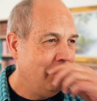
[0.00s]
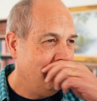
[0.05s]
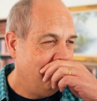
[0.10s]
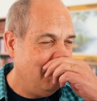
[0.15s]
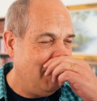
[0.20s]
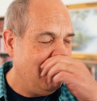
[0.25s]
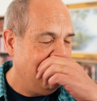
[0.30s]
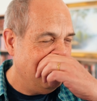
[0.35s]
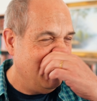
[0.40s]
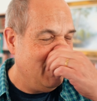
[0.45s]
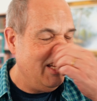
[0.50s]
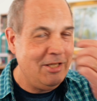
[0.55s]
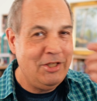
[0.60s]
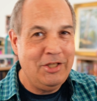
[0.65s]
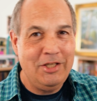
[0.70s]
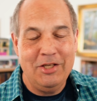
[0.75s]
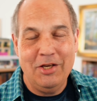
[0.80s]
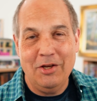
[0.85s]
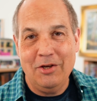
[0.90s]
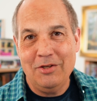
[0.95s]
Me, my
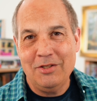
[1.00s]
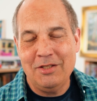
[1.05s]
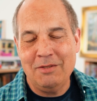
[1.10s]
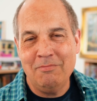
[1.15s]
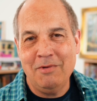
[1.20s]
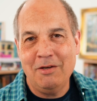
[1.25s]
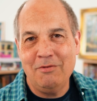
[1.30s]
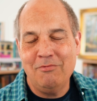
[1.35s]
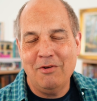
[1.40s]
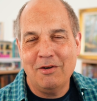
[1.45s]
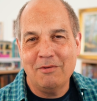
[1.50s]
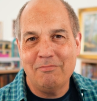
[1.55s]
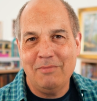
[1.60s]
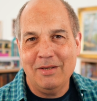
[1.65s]
itchy nose, and my wrong